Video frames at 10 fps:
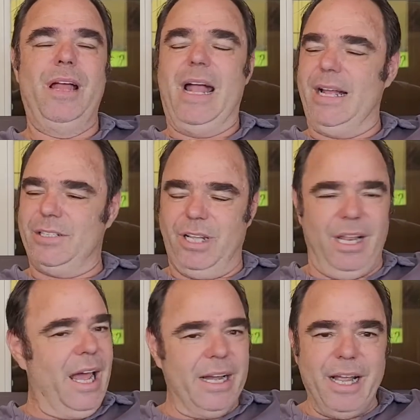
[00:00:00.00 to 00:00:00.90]
as the
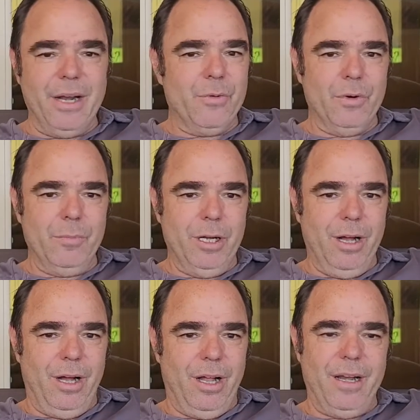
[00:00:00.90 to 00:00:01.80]
Gladiator
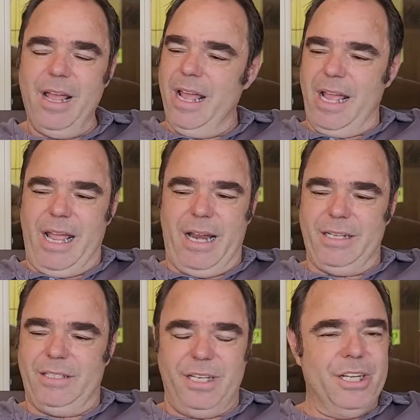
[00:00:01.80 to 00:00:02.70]
Rubicon and
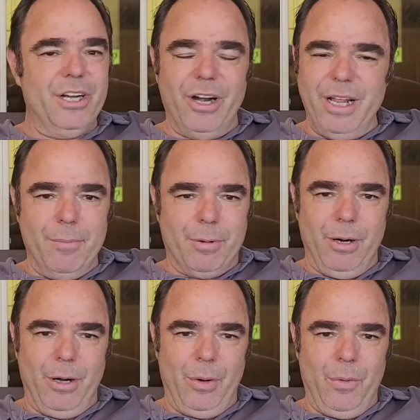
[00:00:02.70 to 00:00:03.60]
as the TRD
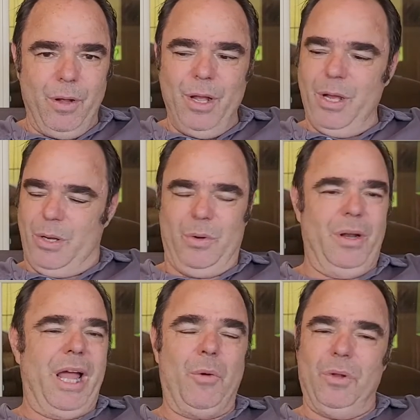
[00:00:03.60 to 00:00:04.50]
Pro,
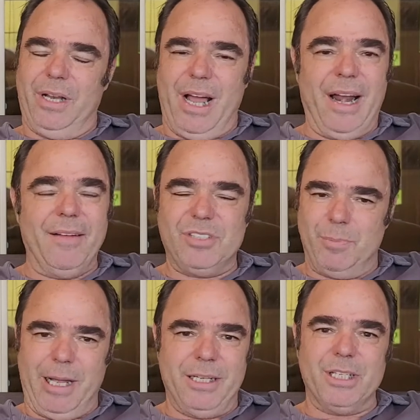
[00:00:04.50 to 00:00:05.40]
only I will not have
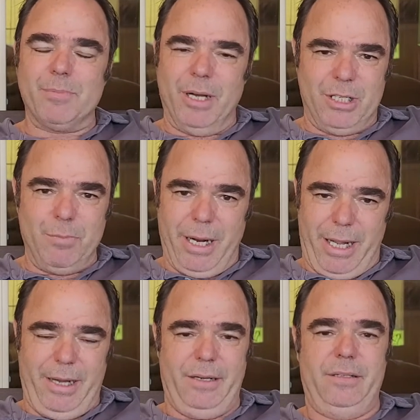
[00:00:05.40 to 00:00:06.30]
spent as much
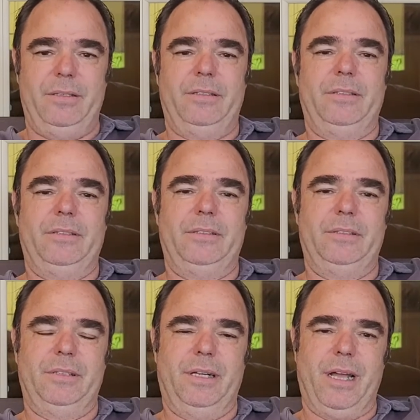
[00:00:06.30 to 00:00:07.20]
money.
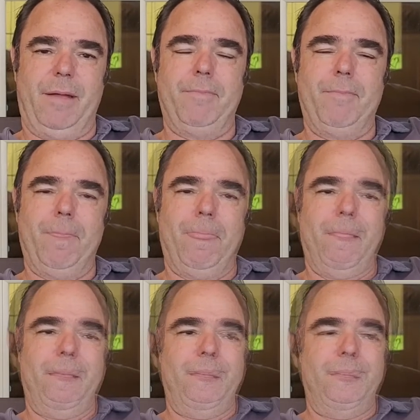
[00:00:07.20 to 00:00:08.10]
Okay.
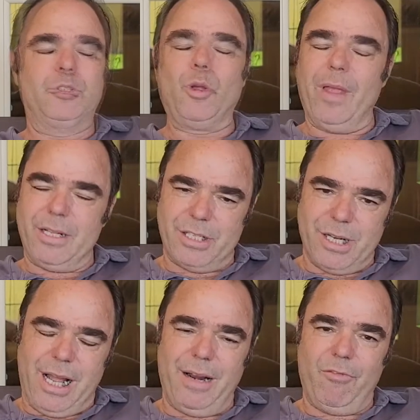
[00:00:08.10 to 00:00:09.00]
So that's
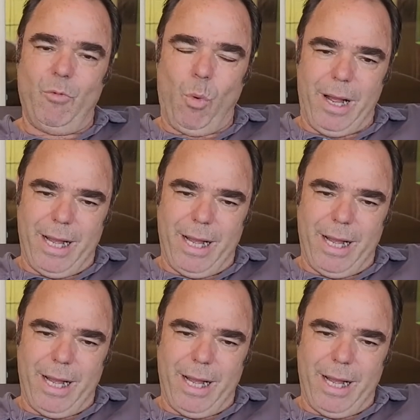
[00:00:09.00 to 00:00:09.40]
kind of why I